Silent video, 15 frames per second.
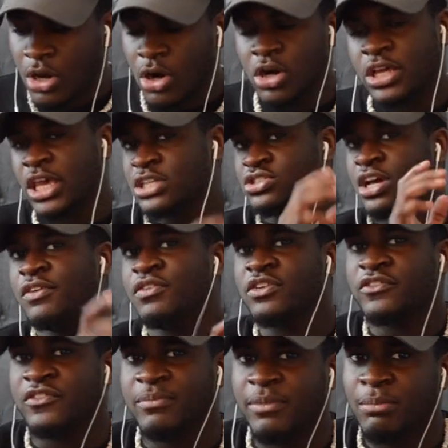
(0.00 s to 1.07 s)
Okay, so I've heard
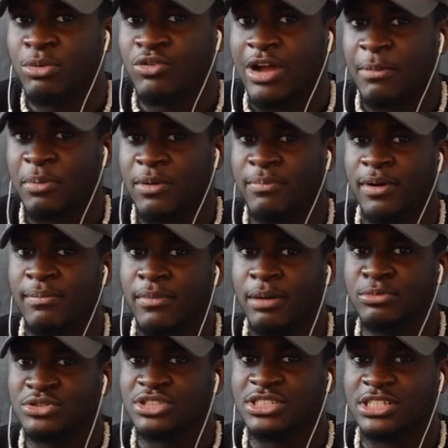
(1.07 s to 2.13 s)
of a mumble rapper, but
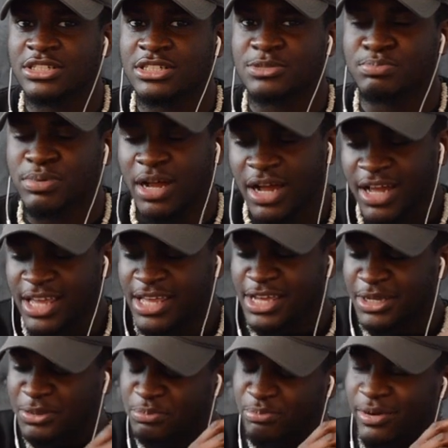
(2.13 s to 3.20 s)
mumble singers, bruh.
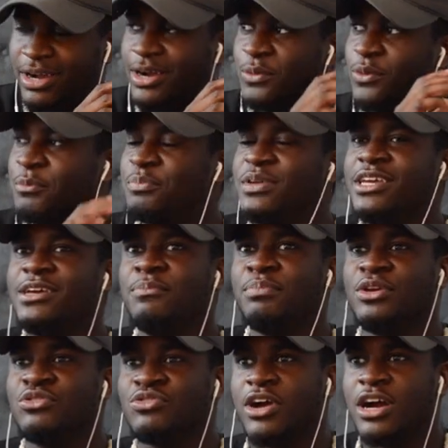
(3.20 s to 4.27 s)
Bruh, when P and
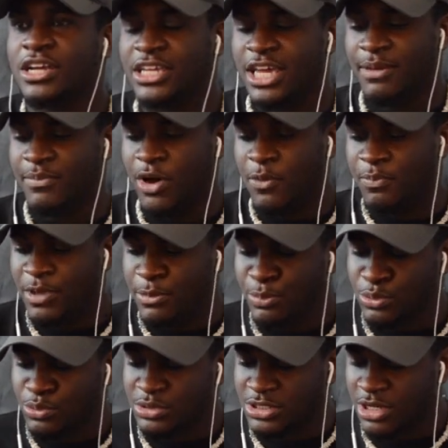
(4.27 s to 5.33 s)
B Rock came out,
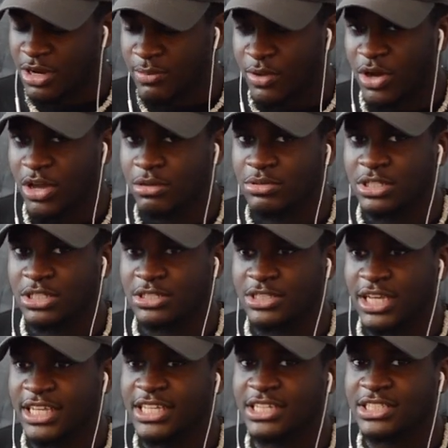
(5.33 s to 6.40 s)
people were talking about him because
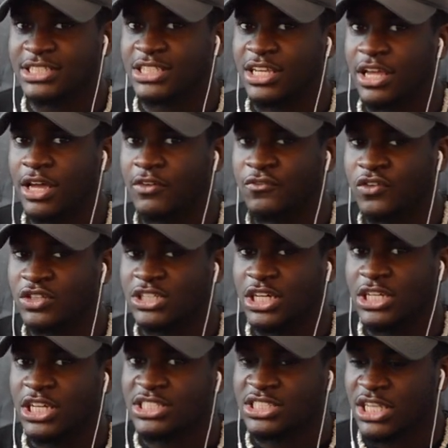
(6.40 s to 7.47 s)
like he doesn't fully
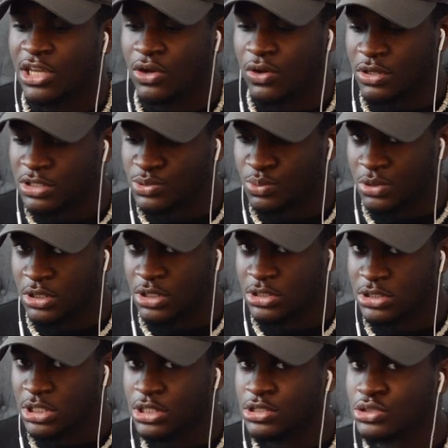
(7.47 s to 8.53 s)
enunciate all his
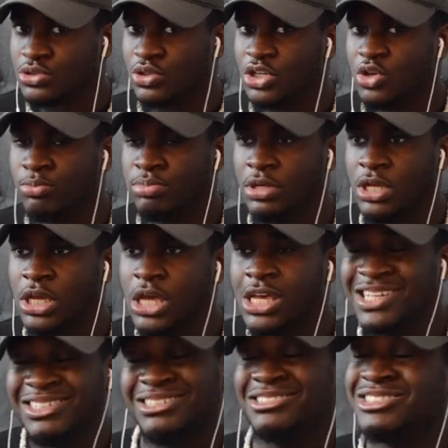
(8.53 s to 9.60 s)
words. So he'll be
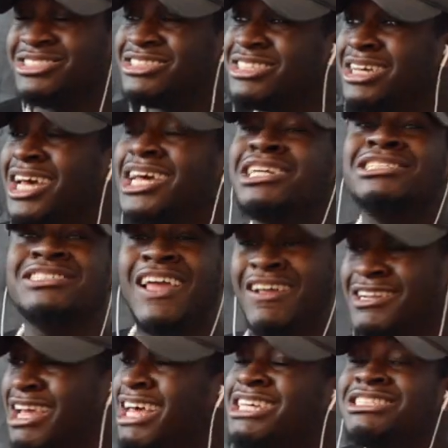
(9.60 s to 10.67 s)

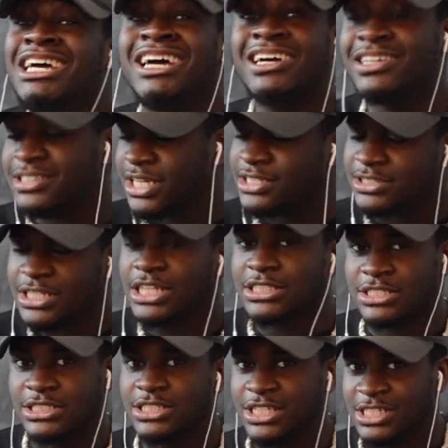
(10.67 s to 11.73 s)
that,
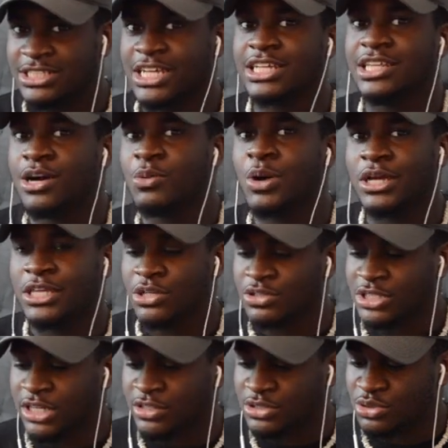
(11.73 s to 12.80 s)
that's exactly how Y K
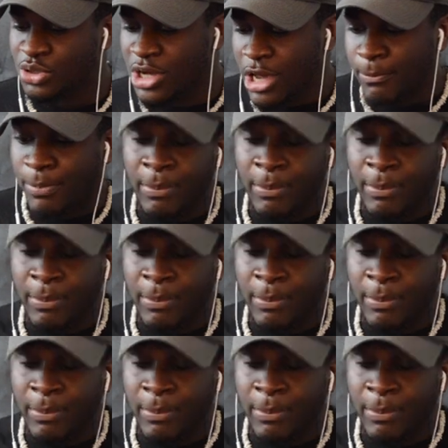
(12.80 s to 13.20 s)
Osiris do it.